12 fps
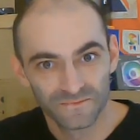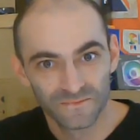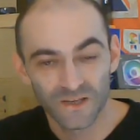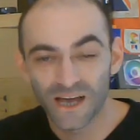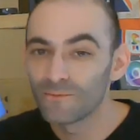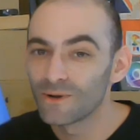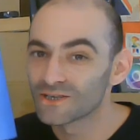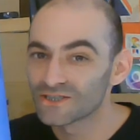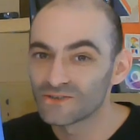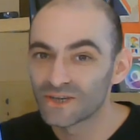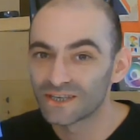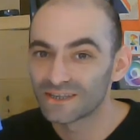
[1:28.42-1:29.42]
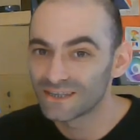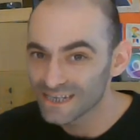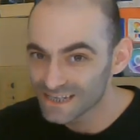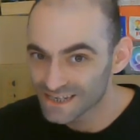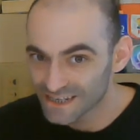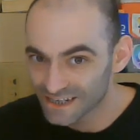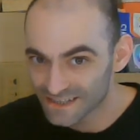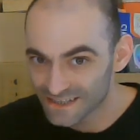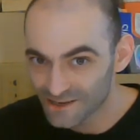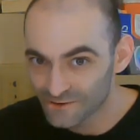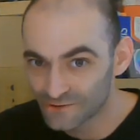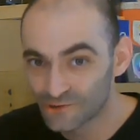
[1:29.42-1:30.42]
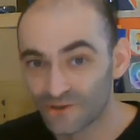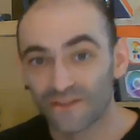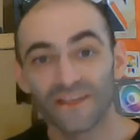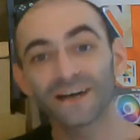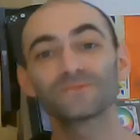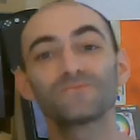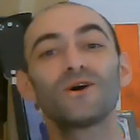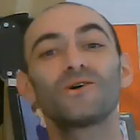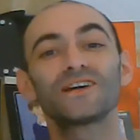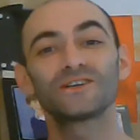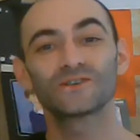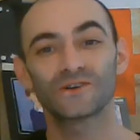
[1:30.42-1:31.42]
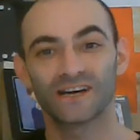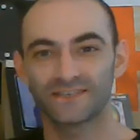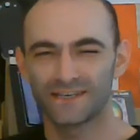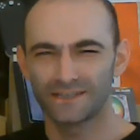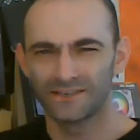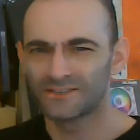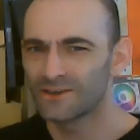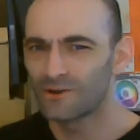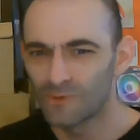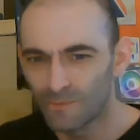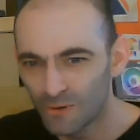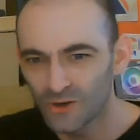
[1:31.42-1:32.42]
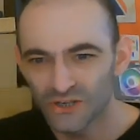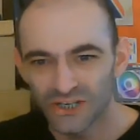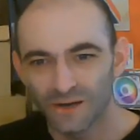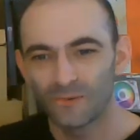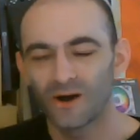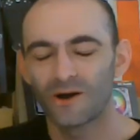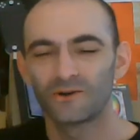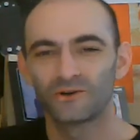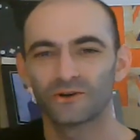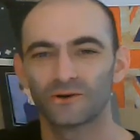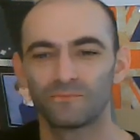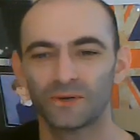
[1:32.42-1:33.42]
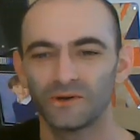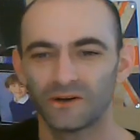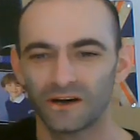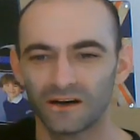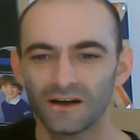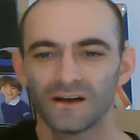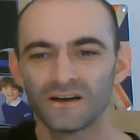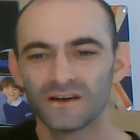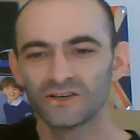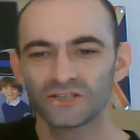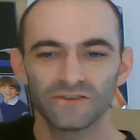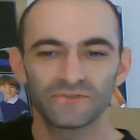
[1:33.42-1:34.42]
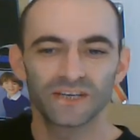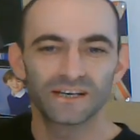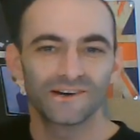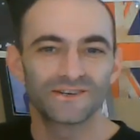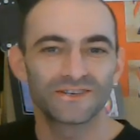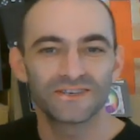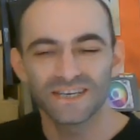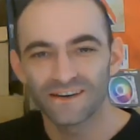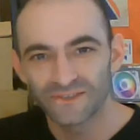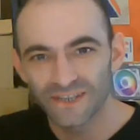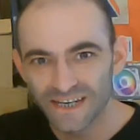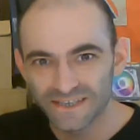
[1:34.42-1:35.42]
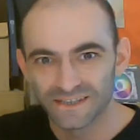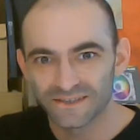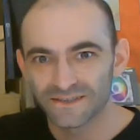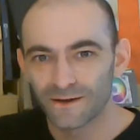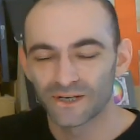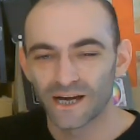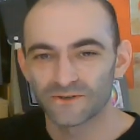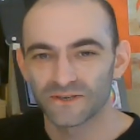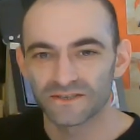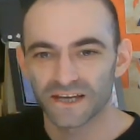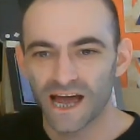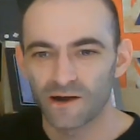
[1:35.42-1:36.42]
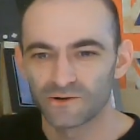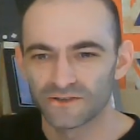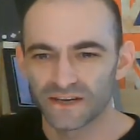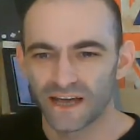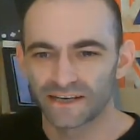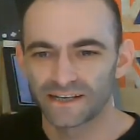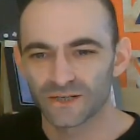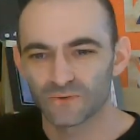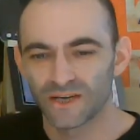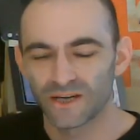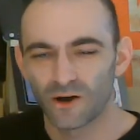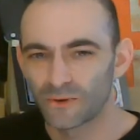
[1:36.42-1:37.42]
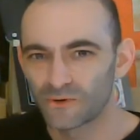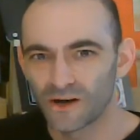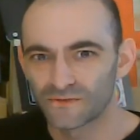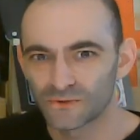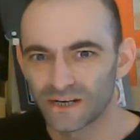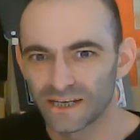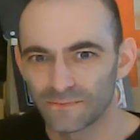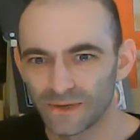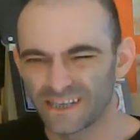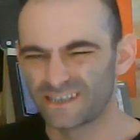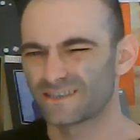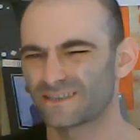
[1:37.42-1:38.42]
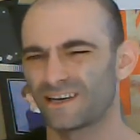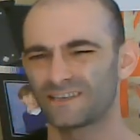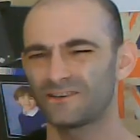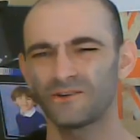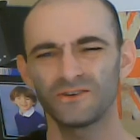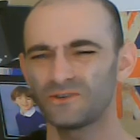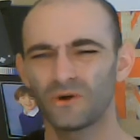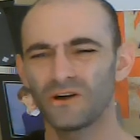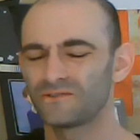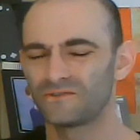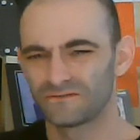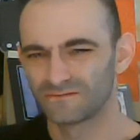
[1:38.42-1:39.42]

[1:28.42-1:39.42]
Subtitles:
So how much do you think this is going to sell for? Now, that's more interesting than someone pushing a button on a computer, shifting a load of CFDs into someone else's account and saying, next week I'll be worth 20 million. It's like, no, you won't.